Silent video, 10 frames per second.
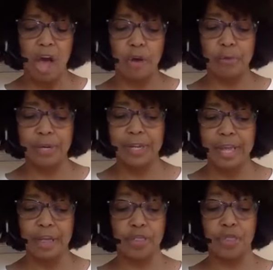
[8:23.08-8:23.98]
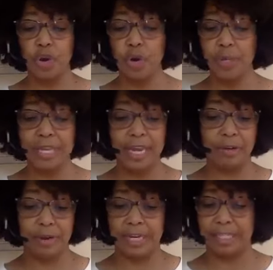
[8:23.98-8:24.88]
Aurelia thoroughly
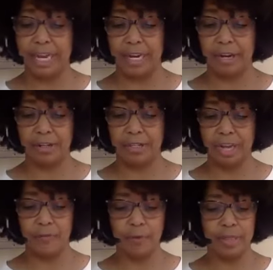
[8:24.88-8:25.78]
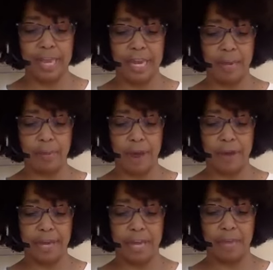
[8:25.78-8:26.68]
ingratiated herself with Lady
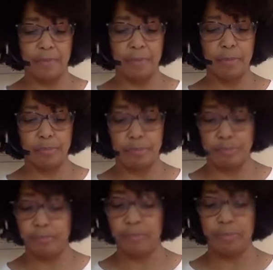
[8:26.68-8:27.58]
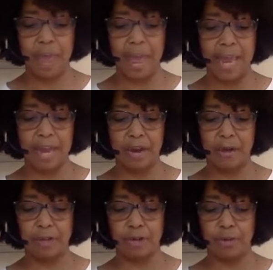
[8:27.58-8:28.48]
Browning, paying
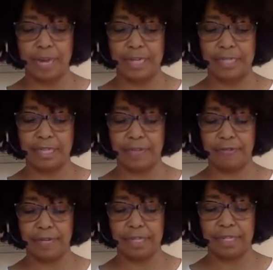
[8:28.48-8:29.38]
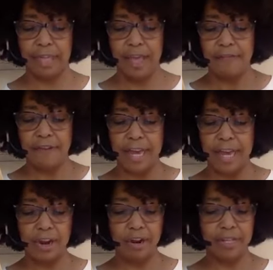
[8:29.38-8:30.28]
her the greatest deference.
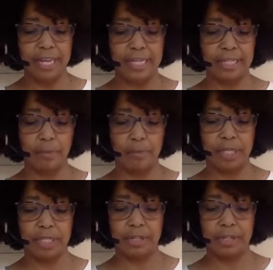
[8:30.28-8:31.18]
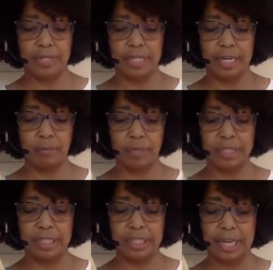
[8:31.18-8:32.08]
Finding her ladyship much interested in
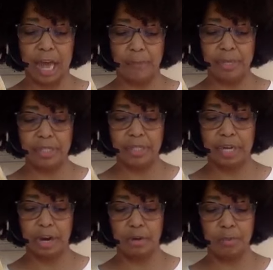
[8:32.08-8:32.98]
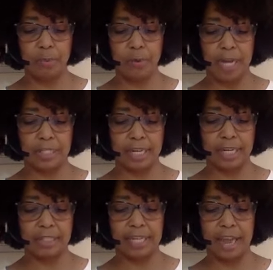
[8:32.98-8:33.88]
religious topics and charitable
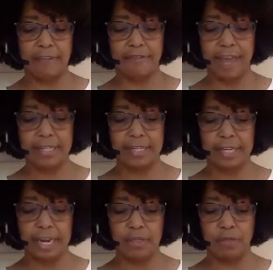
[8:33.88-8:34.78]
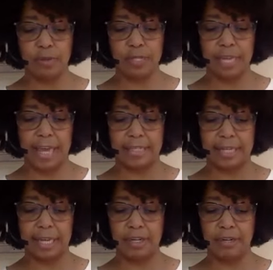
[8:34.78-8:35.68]
projects, she affected an
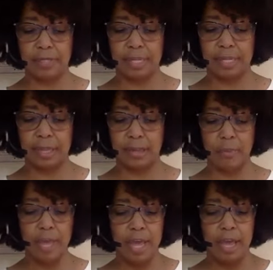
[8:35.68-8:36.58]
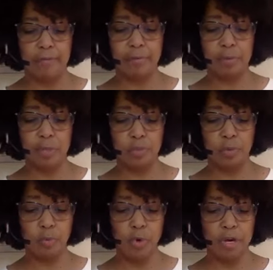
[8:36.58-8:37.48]
enthusiastic interest in them and was
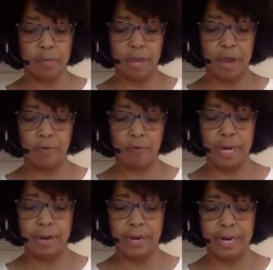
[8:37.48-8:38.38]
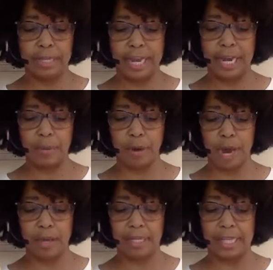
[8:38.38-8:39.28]
rewarded by overhearing Lady,
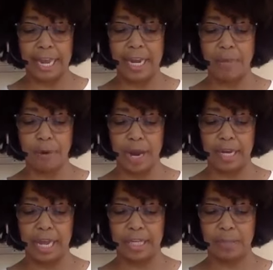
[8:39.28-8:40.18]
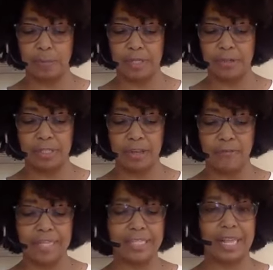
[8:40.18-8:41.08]
Brown Lady Browning express
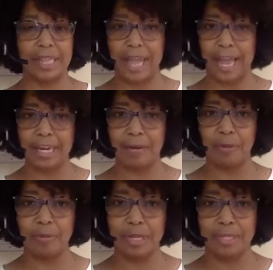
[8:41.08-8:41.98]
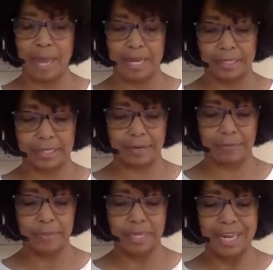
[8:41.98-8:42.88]
herself as delighted with Miss
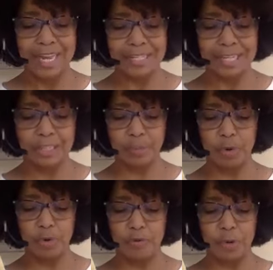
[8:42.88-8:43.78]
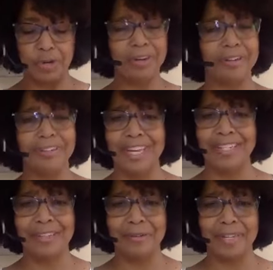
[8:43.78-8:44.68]
Madison such a beautiful girl
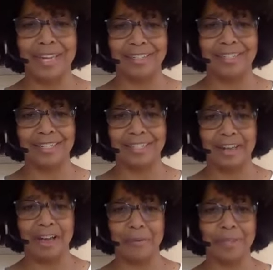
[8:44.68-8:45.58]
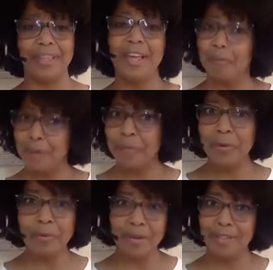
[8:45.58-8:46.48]
and so intelligent to talk with.
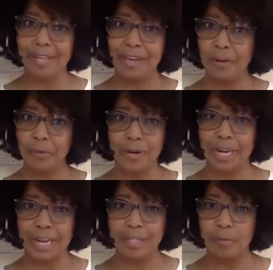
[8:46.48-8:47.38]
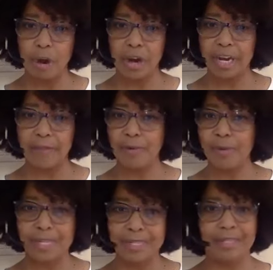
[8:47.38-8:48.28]
People will think you're pretty and smart if
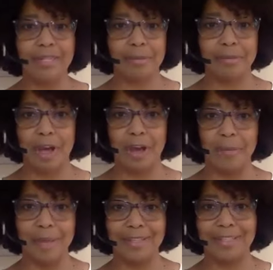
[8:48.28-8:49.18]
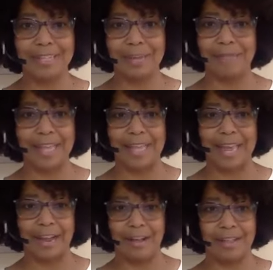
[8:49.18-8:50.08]
you listen to them talk about the stuff they
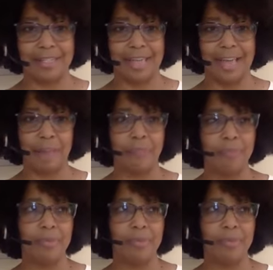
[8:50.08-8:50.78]
like all the time,